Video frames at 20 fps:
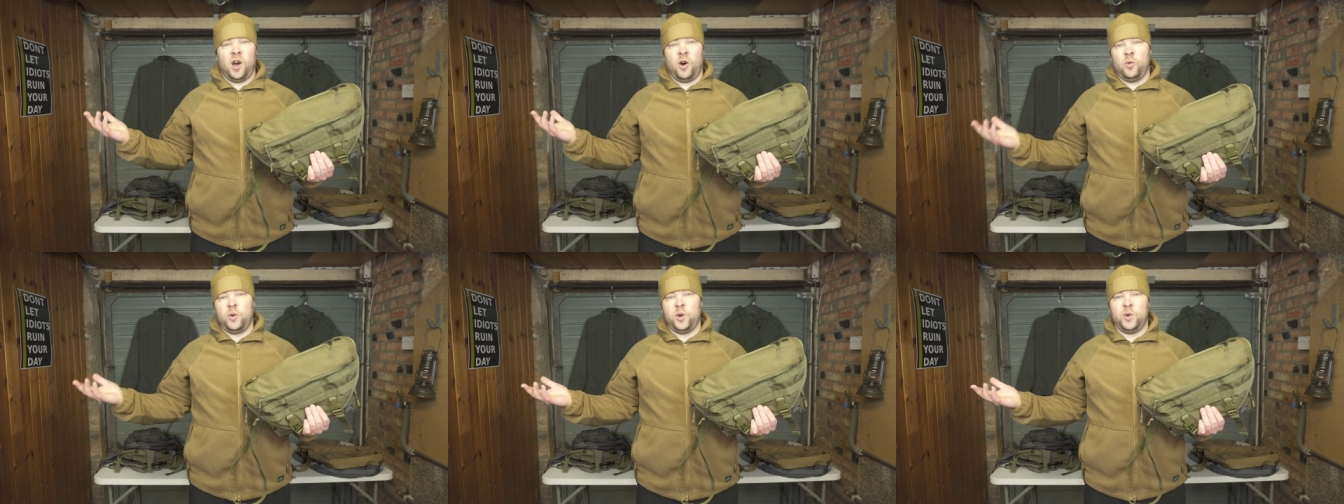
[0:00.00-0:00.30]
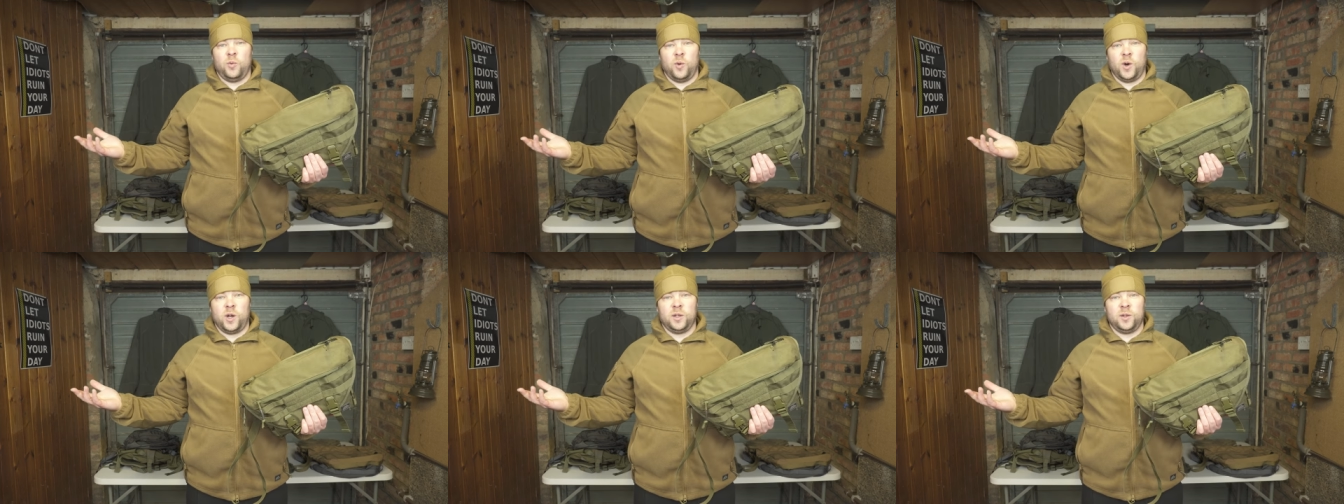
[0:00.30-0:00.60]
only
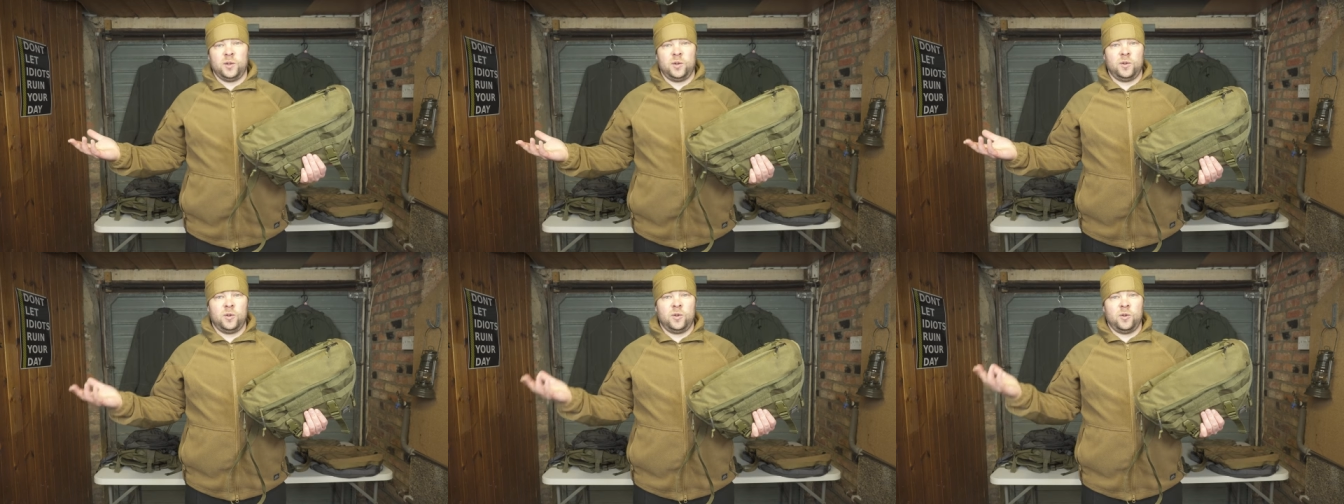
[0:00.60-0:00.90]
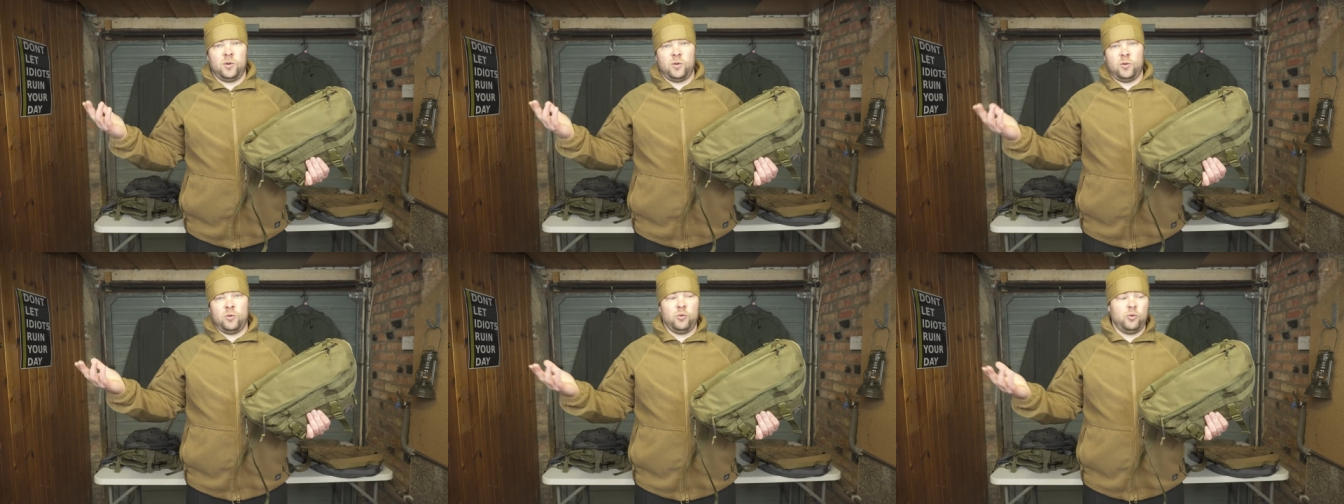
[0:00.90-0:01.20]
one
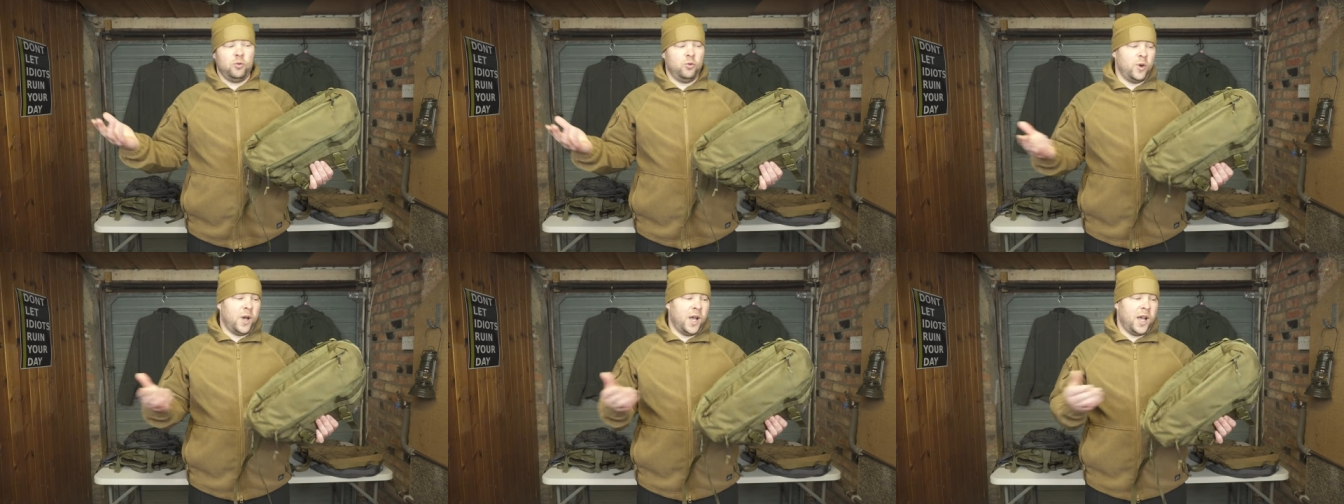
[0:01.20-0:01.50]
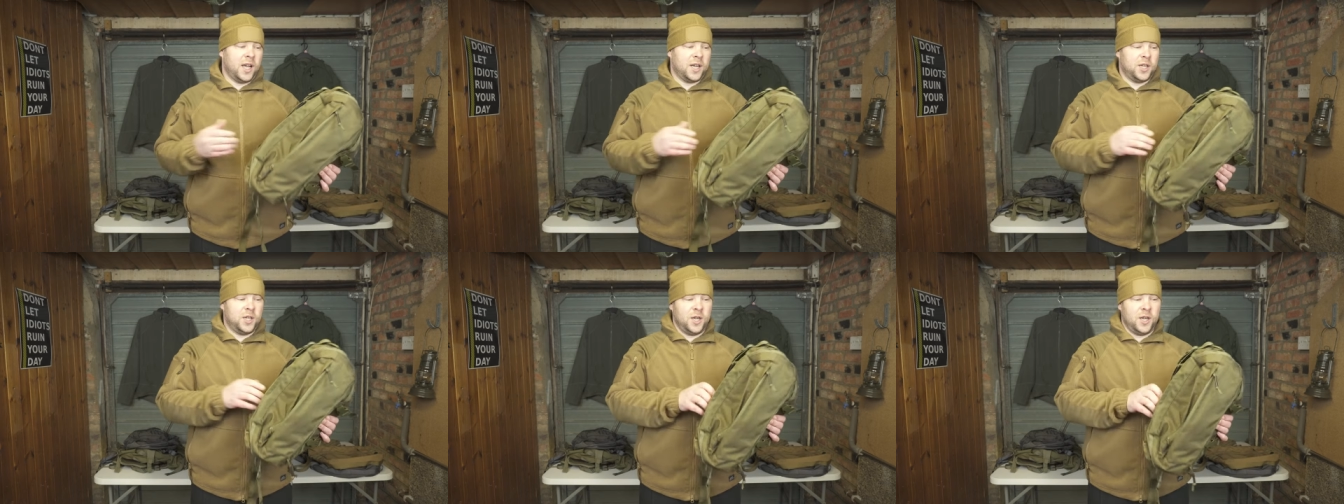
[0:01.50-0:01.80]
who
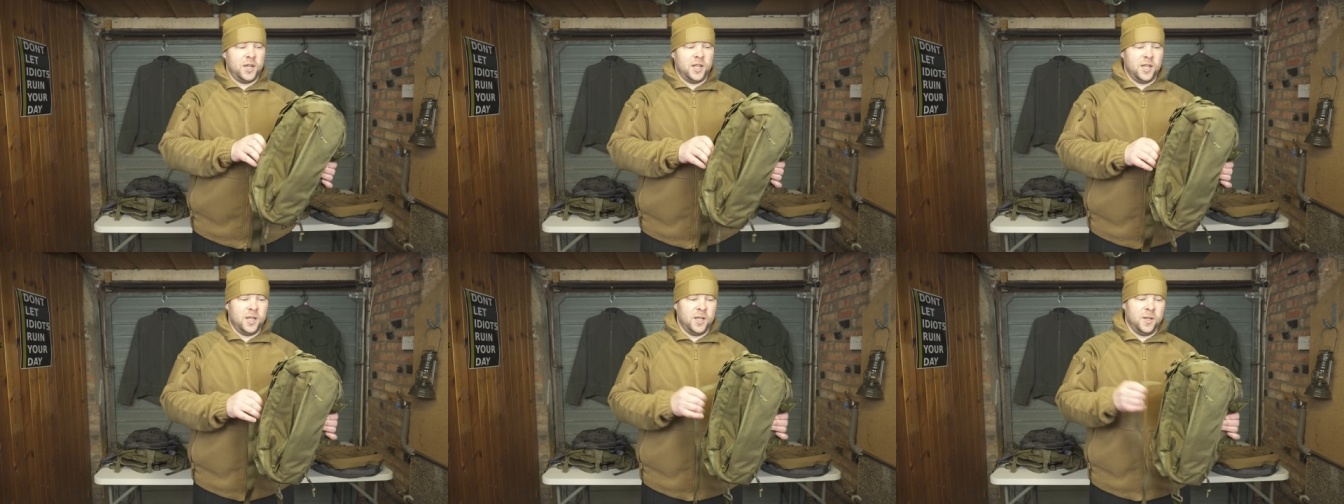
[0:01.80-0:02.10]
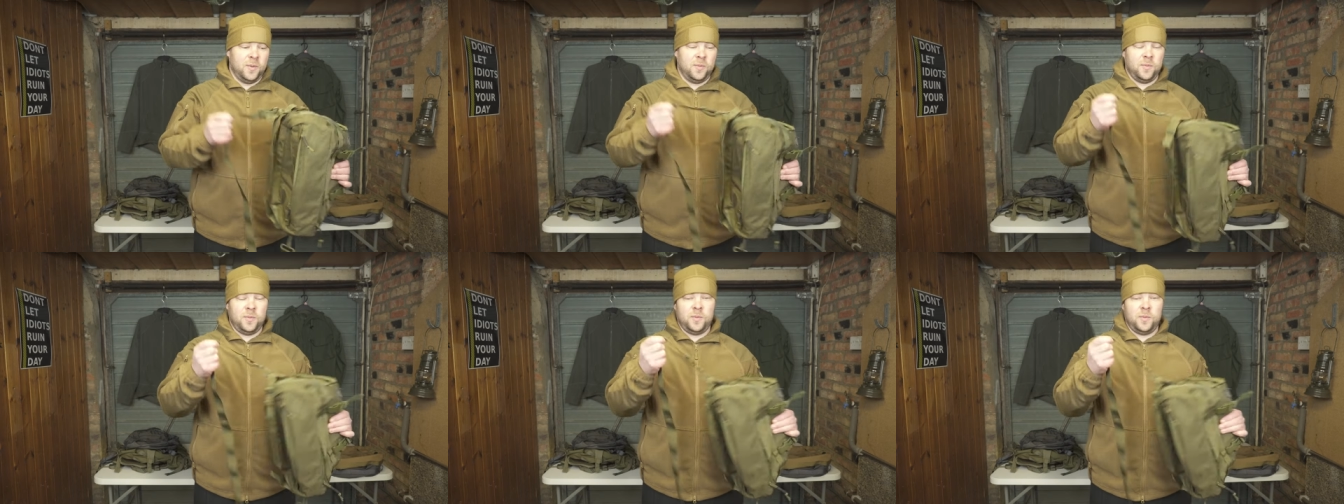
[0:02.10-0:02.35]
actually